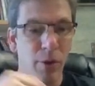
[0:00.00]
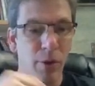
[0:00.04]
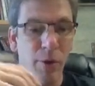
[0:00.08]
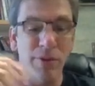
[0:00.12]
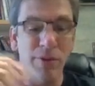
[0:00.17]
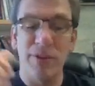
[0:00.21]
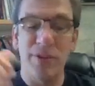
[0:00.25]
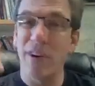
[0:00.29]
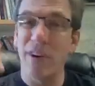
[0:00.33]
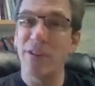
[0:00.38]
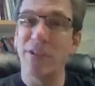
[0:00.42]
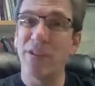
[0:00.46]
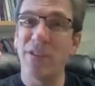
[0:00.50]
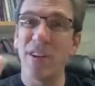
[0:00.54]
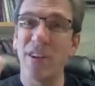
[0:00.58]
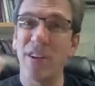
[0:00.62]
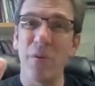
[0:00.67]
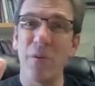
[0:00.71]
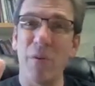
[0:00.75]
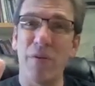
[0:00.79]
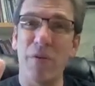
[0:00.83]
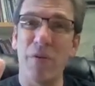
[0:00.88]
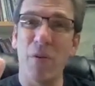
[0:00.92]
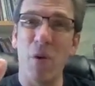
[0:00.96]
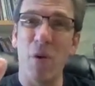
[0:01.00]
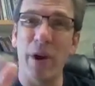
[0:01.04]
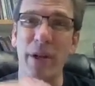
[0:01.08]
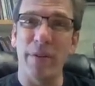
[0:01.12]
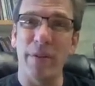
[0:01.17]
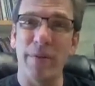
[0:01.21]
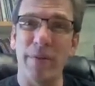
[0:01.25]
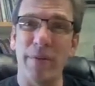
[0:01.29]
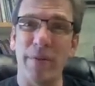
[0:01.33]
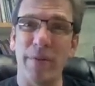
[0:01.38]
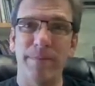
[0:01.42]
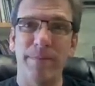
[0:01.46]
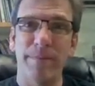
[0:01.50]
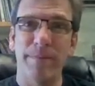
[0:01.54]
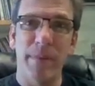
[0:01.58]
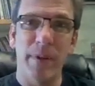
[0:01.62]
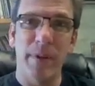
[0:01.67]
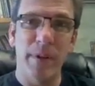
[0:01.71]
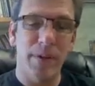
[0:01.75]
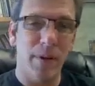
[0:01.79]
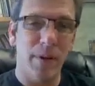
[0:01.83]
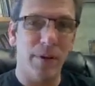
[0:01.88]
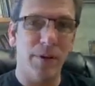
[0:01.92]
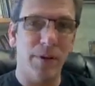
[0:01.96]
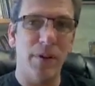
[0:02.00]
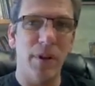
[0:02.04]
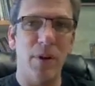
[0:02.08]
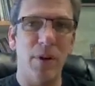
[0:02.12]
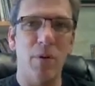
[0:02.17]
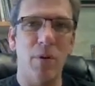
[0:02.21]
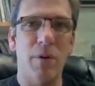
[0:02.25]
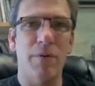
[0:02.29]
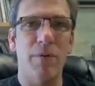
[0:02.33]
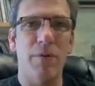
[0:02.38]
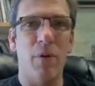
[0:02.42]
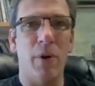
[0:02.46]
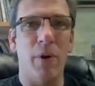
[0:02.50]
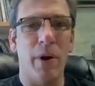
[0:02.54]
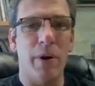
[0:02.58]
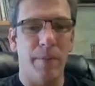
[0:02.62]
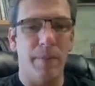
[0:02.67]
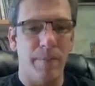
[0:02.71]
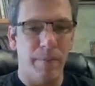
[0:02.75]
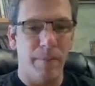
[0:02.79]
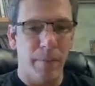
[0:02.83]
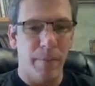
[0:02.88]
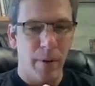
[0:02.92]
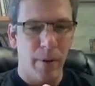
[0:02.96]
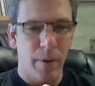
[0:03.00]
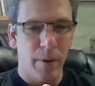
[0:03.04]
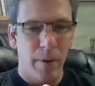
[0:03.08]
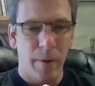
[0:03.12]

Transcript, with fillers: So, is there a sin to avoid? Is there a sin to avoid?